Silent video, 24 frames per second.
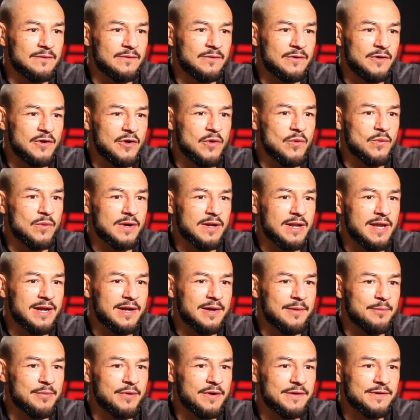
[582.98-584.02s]
you know, we're like
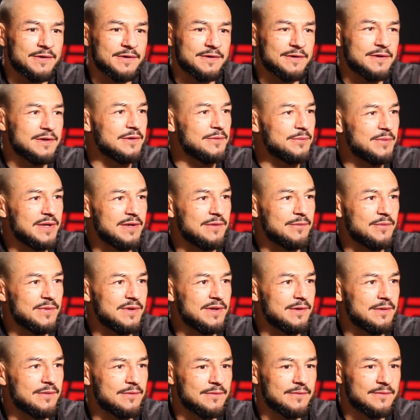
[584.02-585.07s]
a brotherhood. We
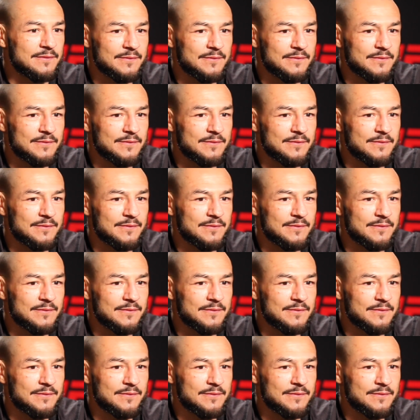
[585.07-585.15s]
we,